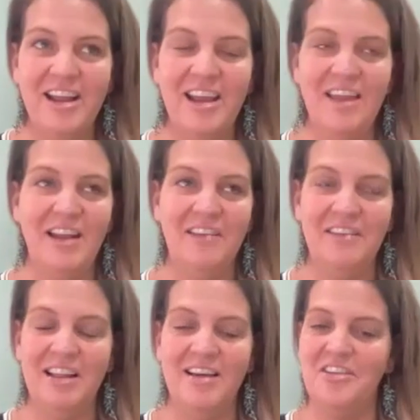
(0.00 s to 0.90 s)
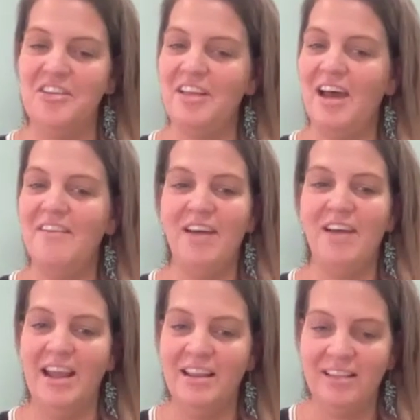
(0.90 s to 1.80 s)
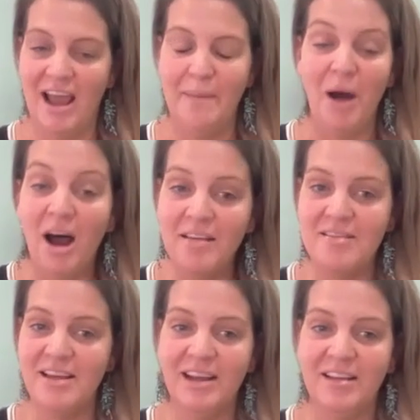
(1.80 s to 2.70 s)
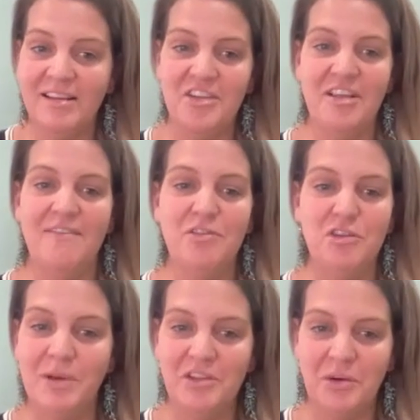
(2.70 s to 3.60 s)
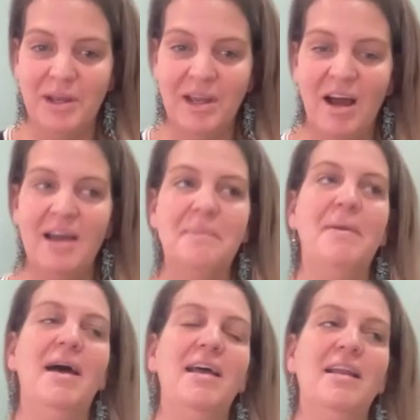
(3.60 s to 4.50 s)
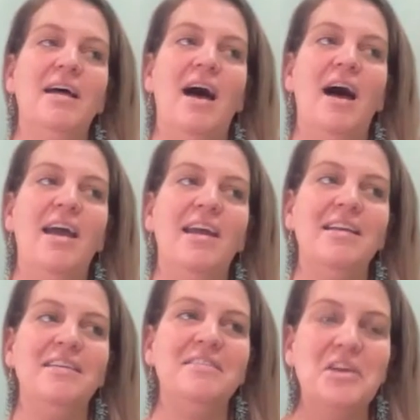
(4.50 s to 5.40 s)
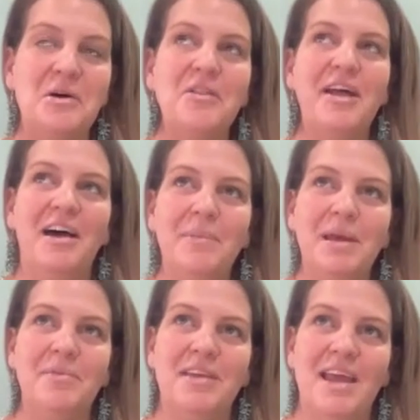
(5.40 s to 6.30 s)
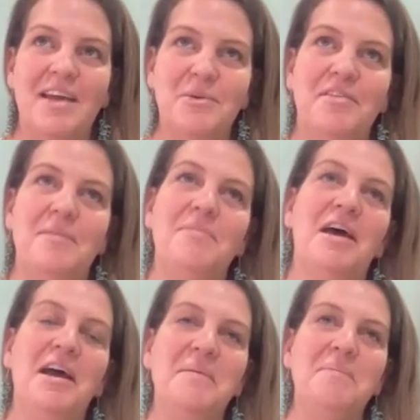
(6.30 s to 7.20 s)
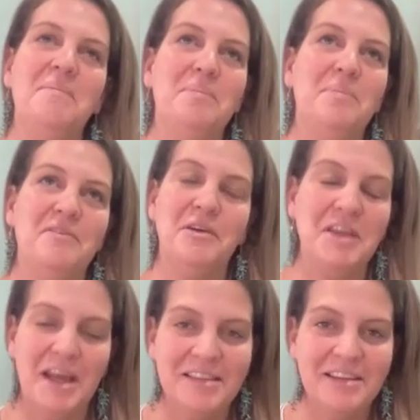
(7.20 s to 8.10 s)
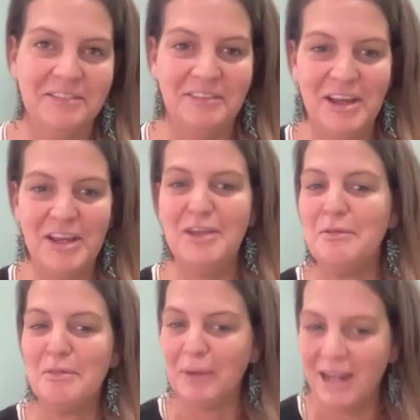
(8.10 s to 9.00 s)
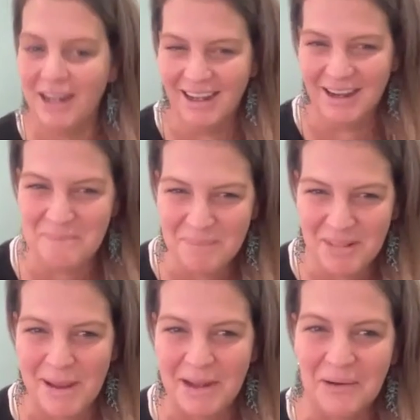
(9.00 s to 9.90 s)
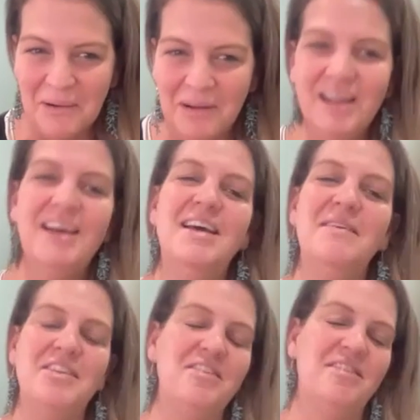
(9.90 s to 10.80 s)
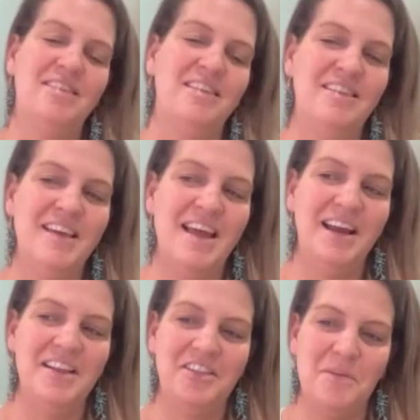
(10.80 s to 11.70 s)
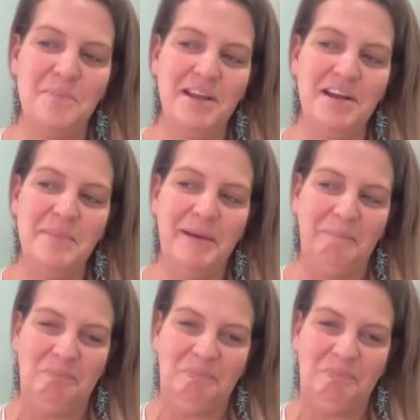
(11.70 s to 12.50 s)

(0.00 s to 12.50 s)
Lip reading: it and then I realized I paused it because I just have too much going on, but I know that I'll be able to get to it sometime before the end of Q3 is my goal. But just kind of got to jump in a bit.